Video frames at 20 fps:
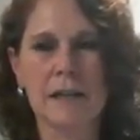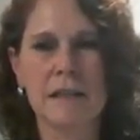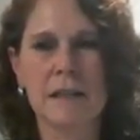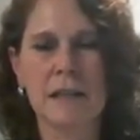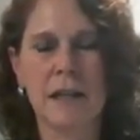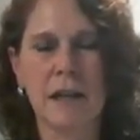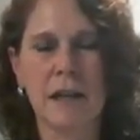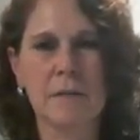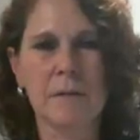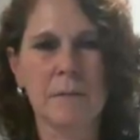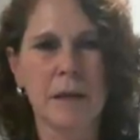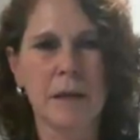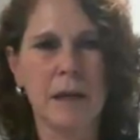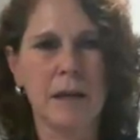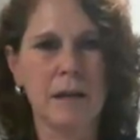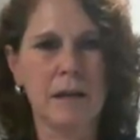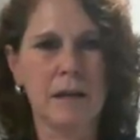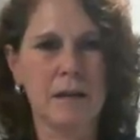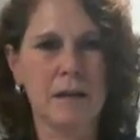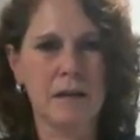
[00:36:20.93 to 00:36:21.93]
tell them
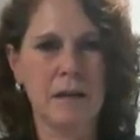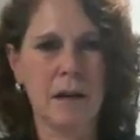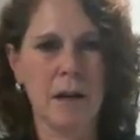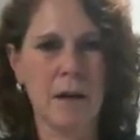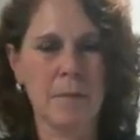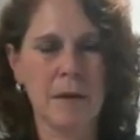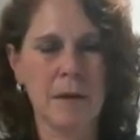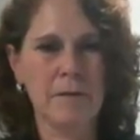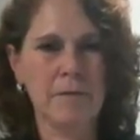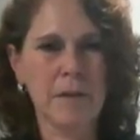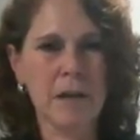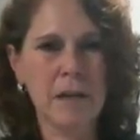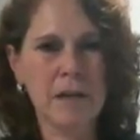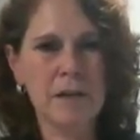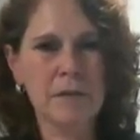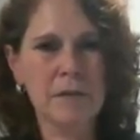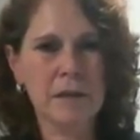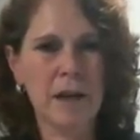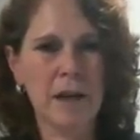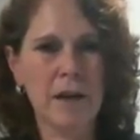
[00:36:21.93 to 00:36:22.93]
that if they
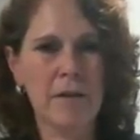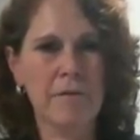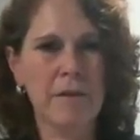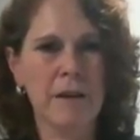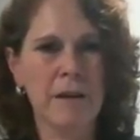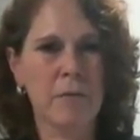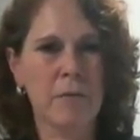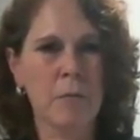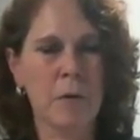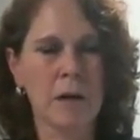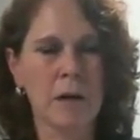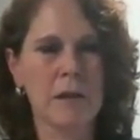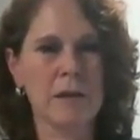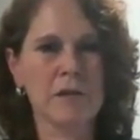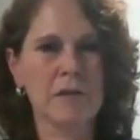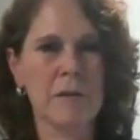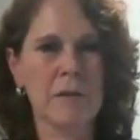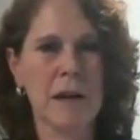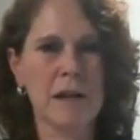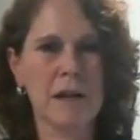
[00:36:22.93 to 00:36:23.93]
use caffeine, one of the
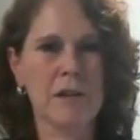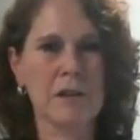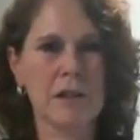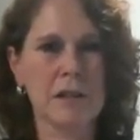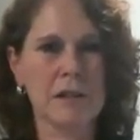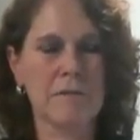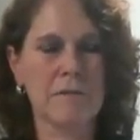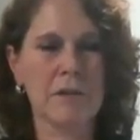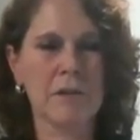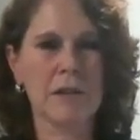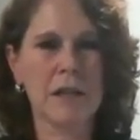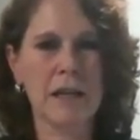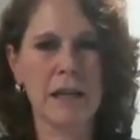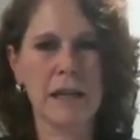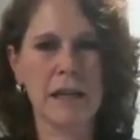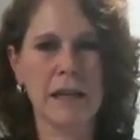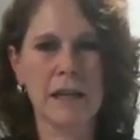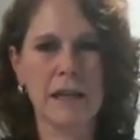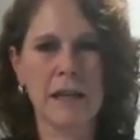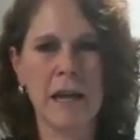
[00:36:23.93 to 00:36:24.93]
strategies, if they're
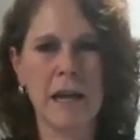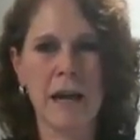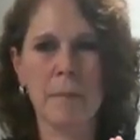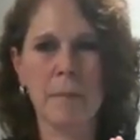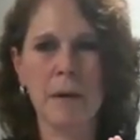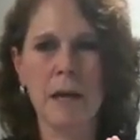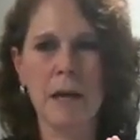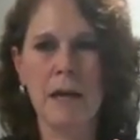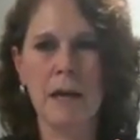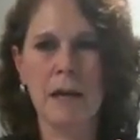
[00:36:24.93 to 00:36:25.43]
taking a nap,